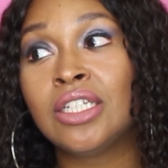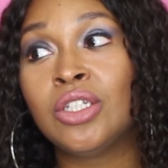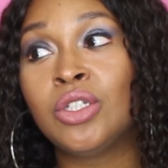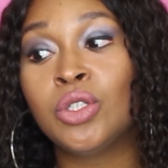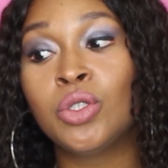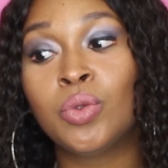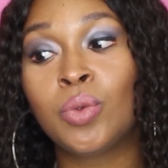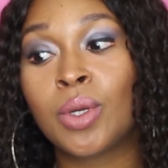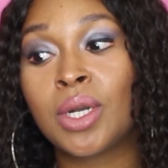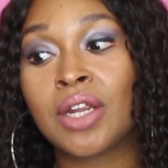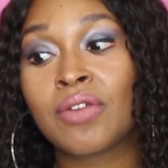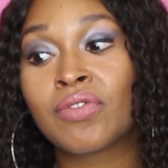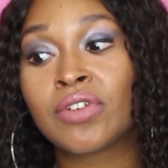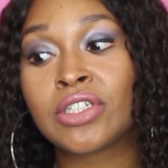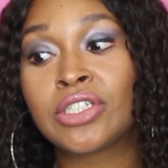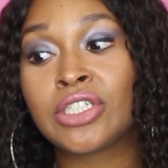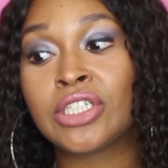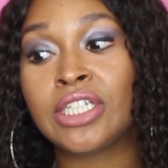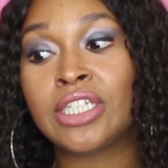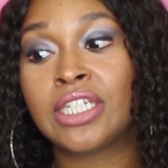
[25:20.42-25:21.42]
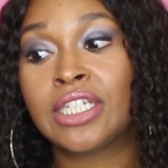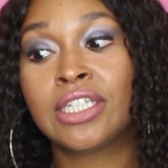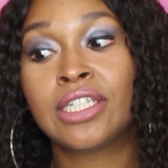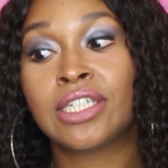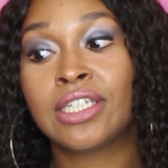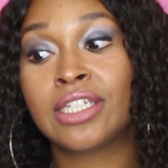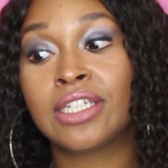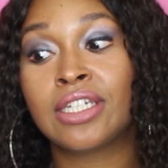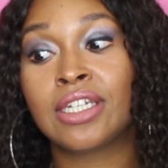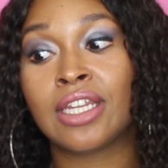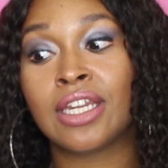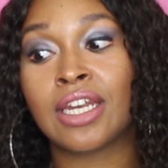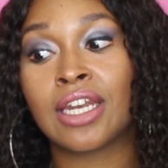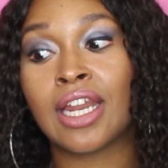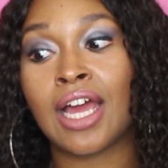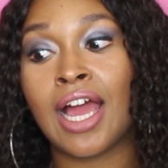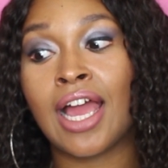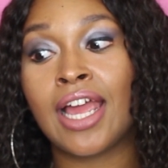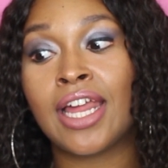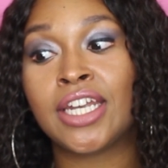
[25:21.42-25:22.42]
do whatever she did,
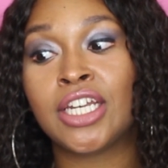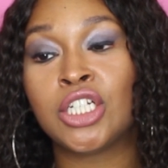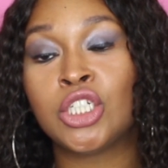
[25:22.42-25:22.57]
and I had